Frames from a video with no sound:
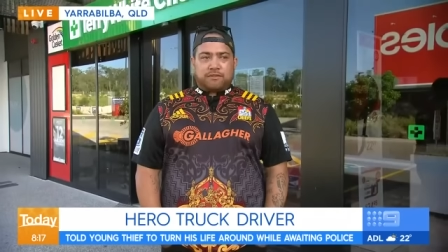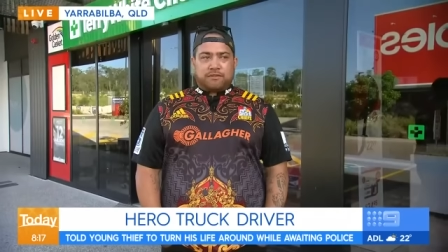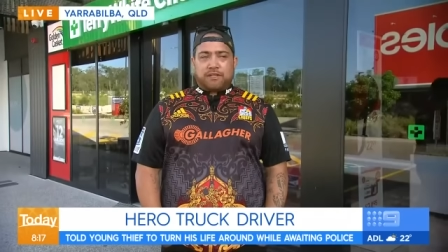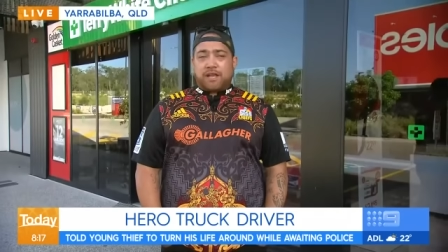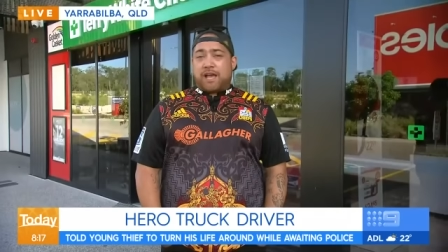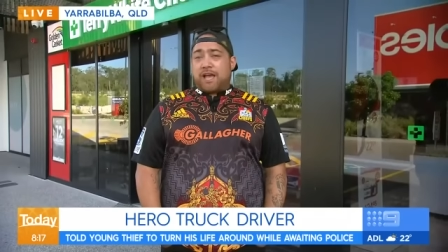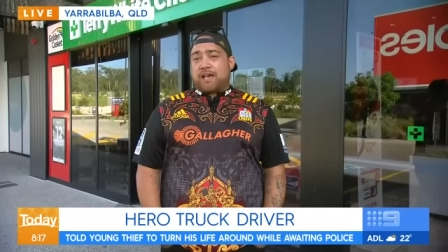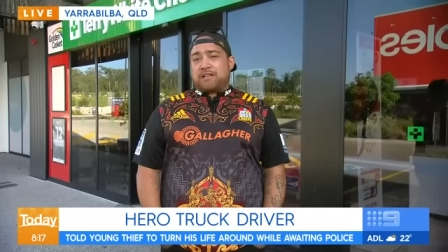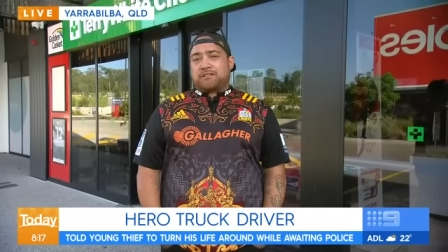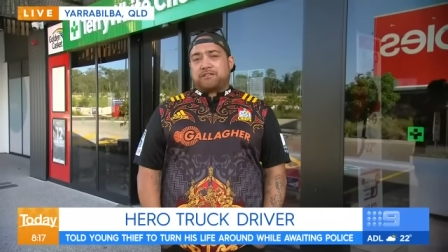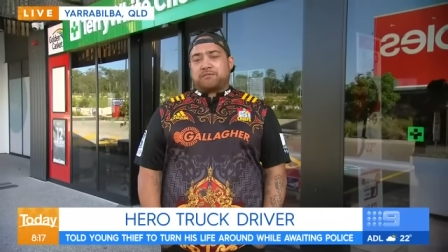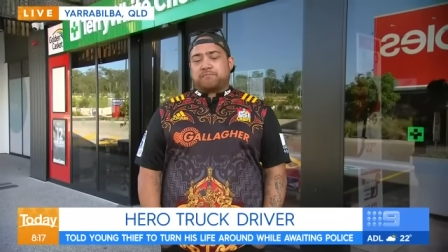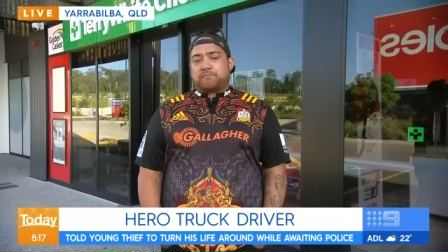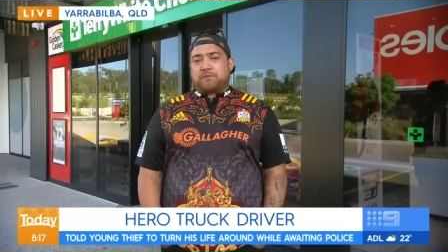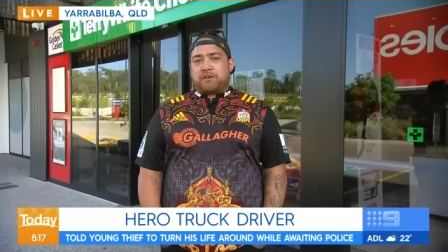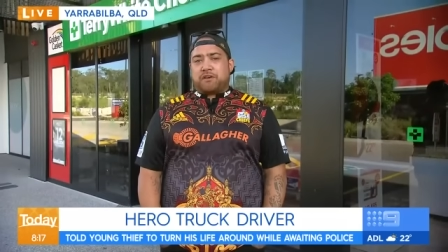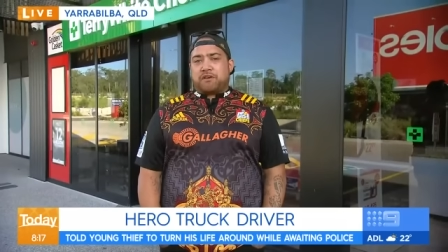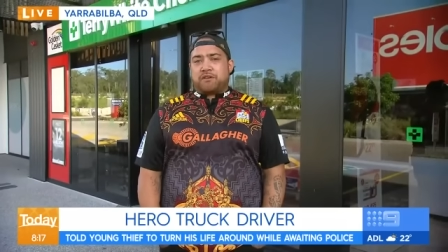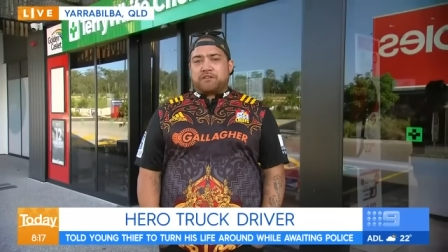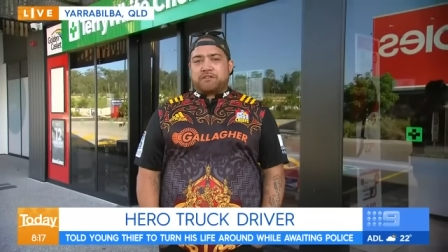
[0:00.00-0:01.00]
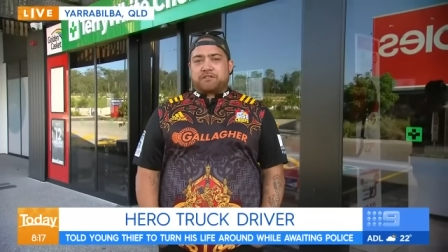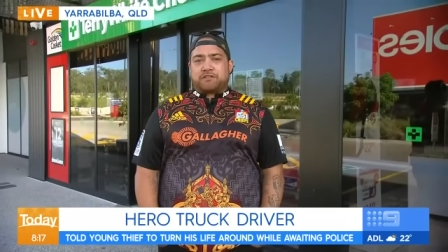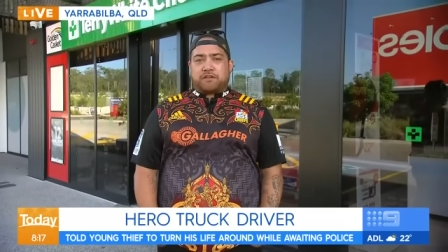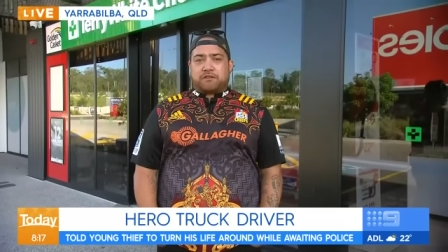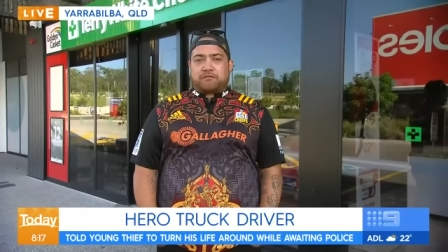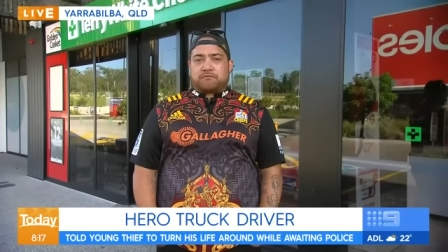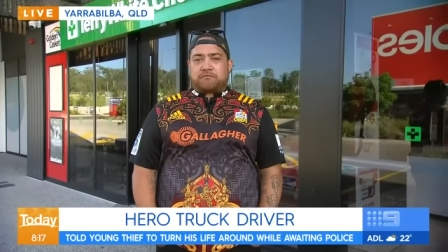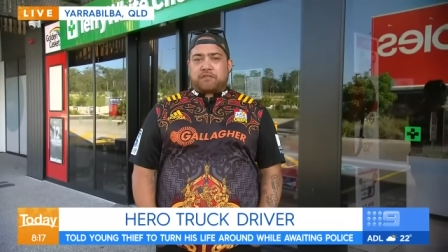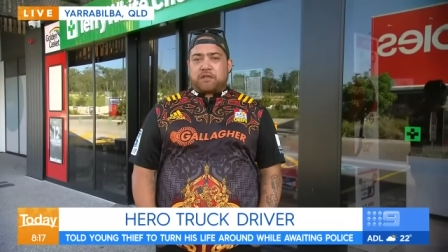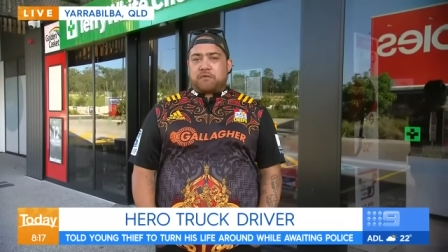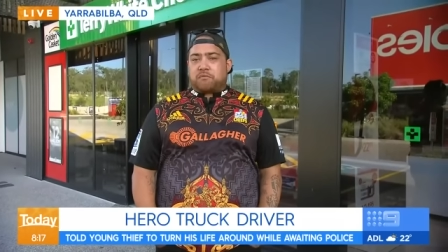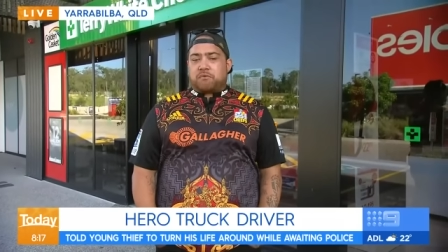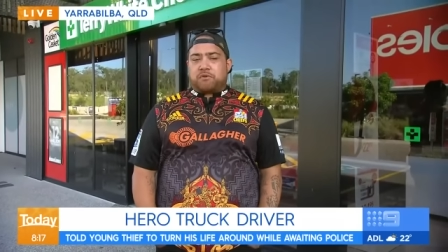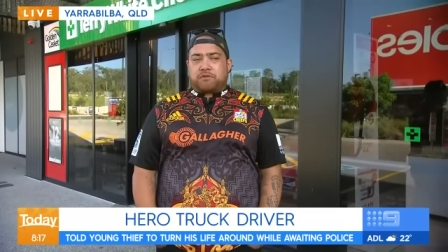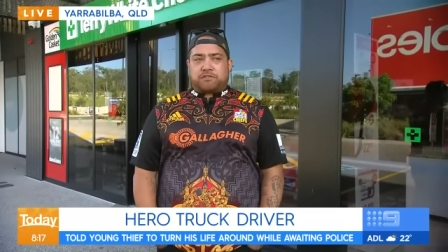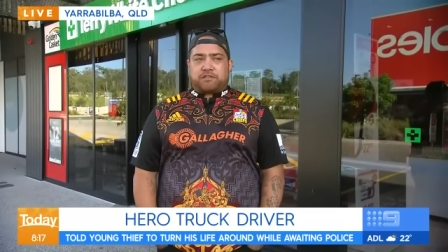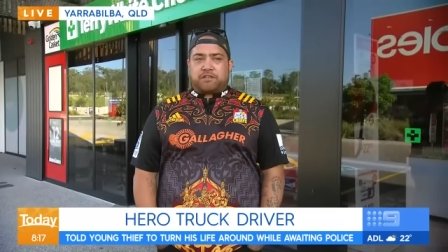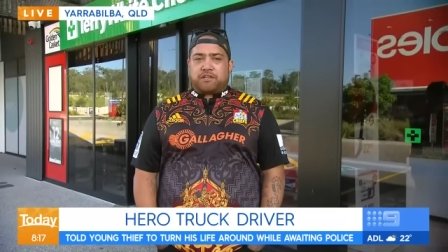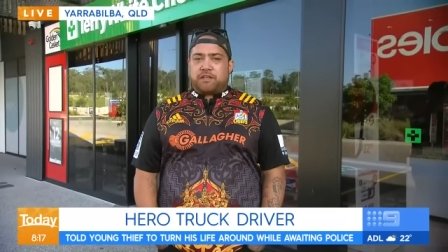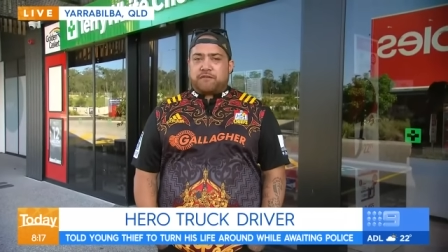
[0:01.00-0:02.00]
Nah, to be honest, I, that
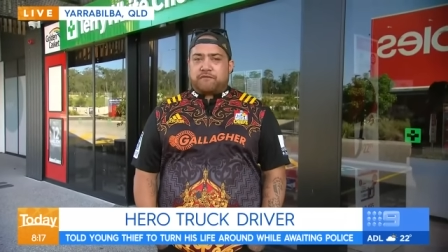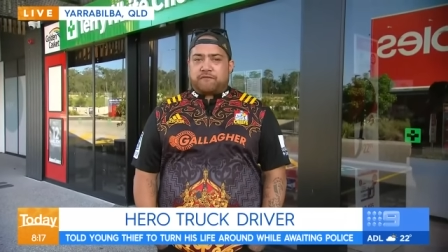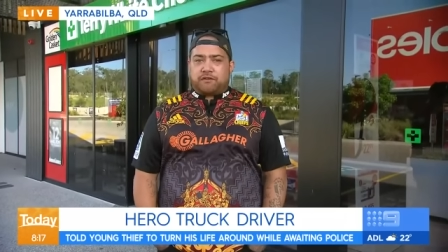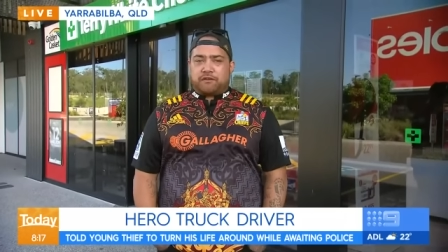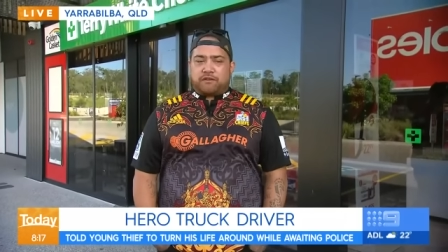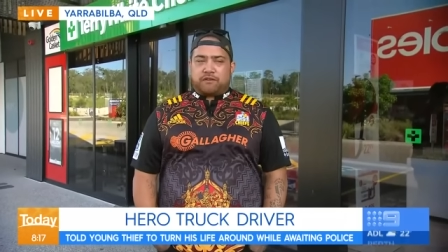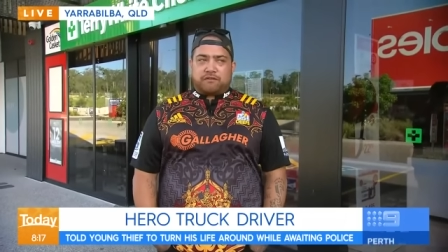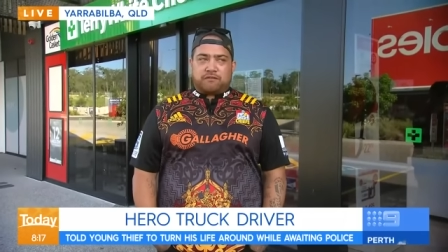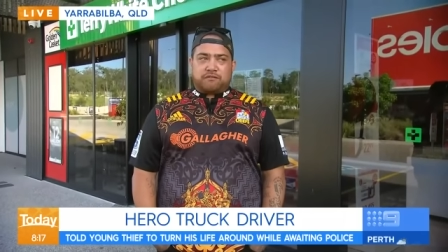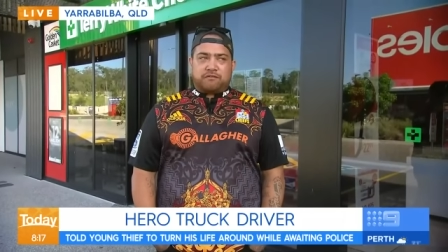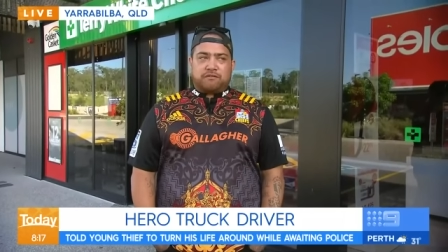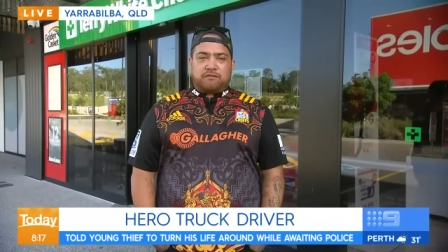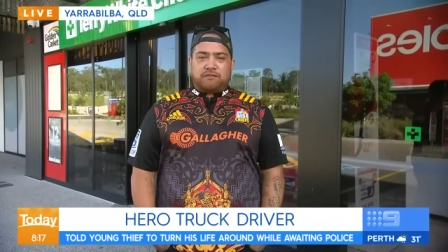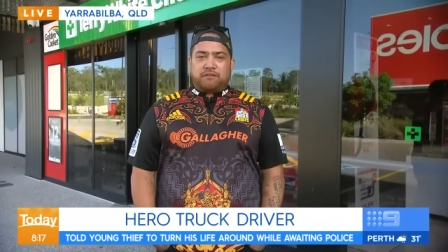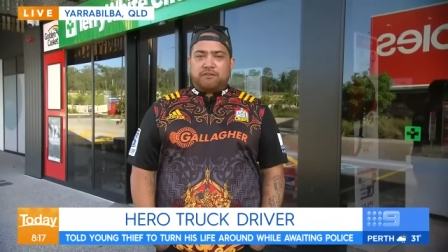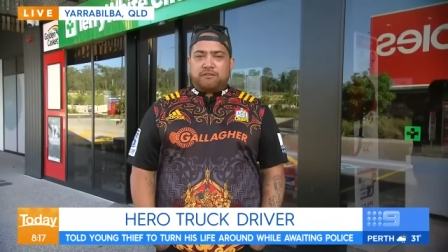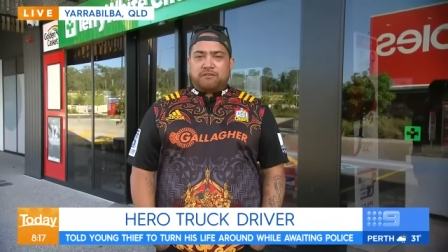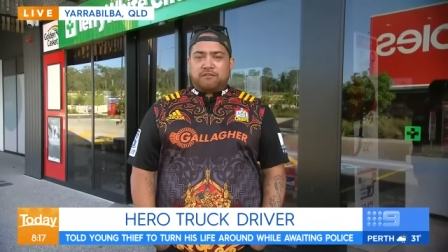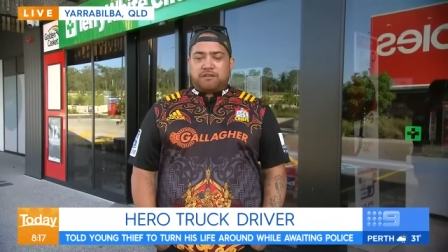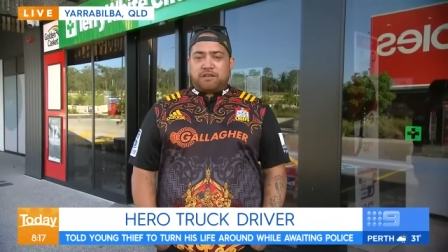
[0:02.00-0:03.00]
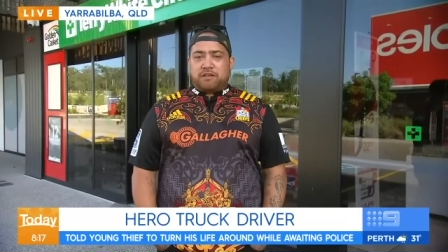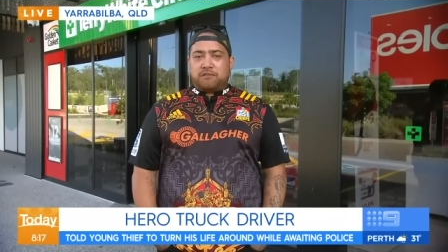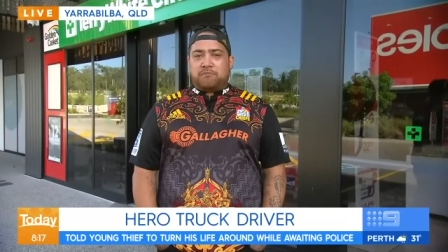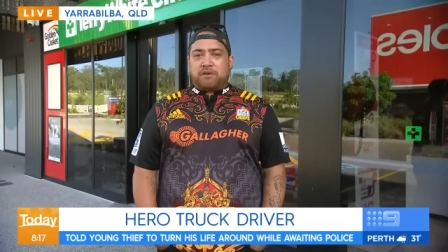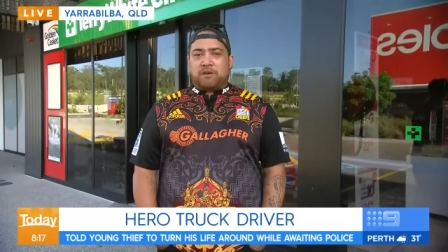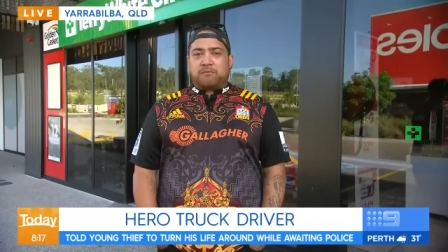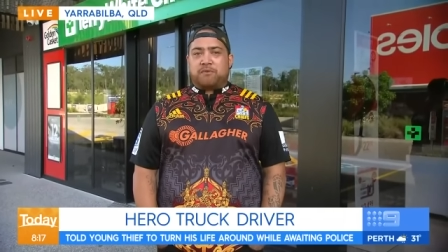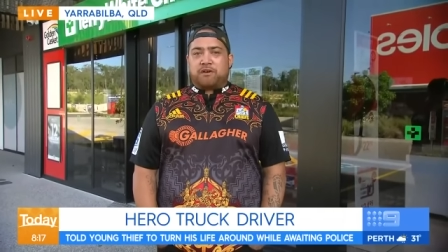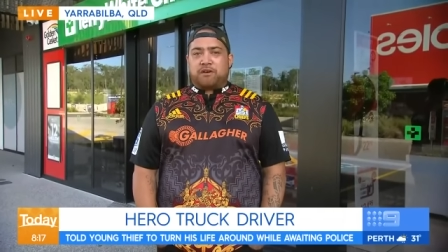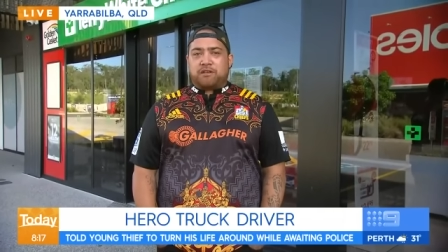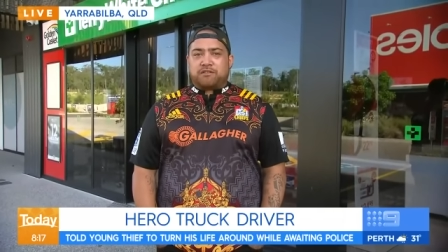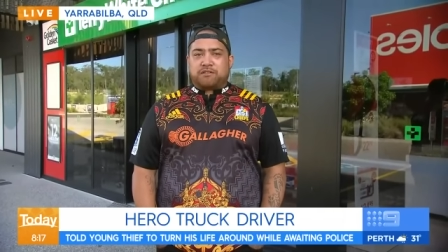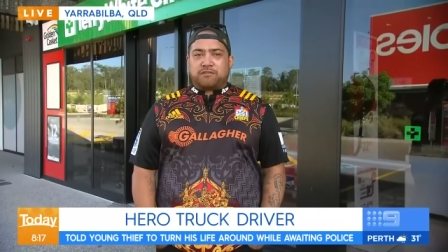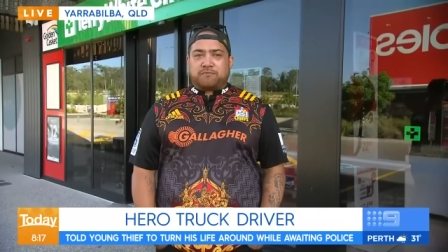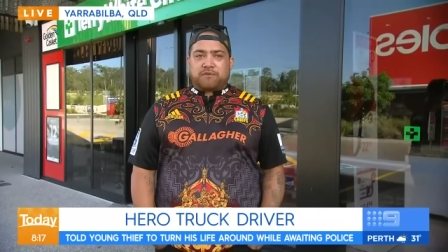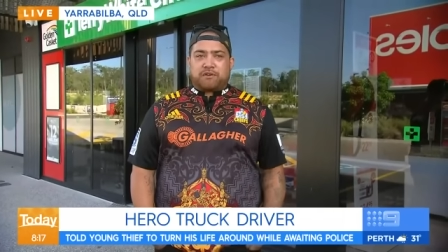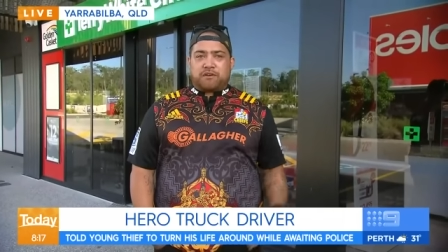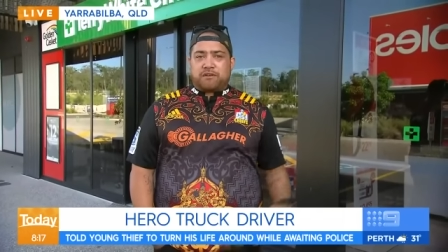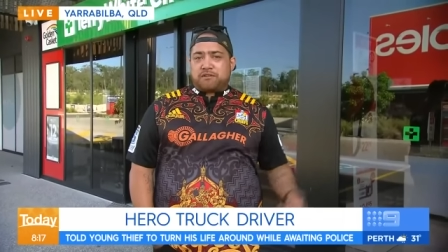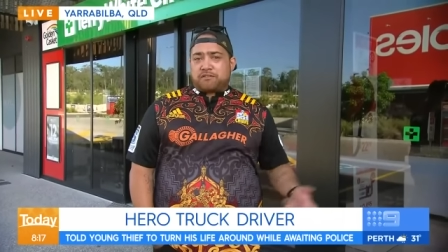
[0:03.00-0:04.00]
wasn't even in my mind,
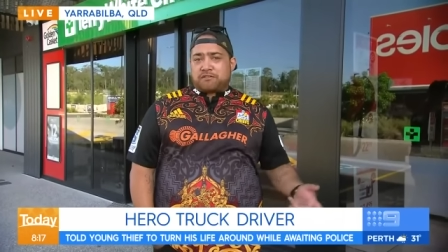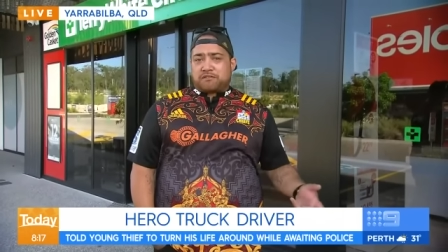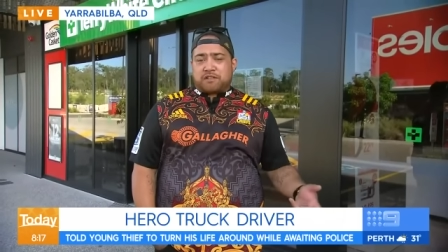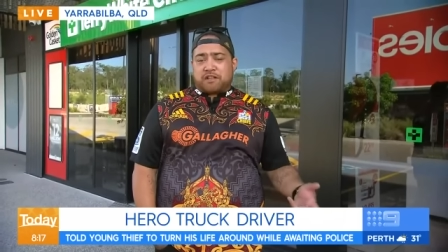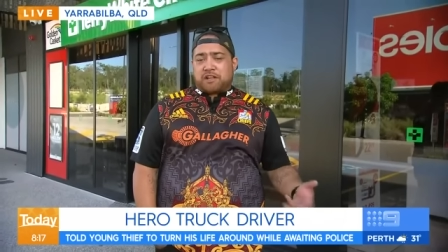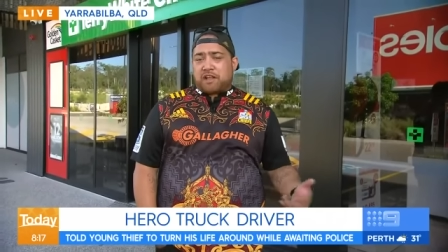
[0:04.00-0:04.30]
to be honest.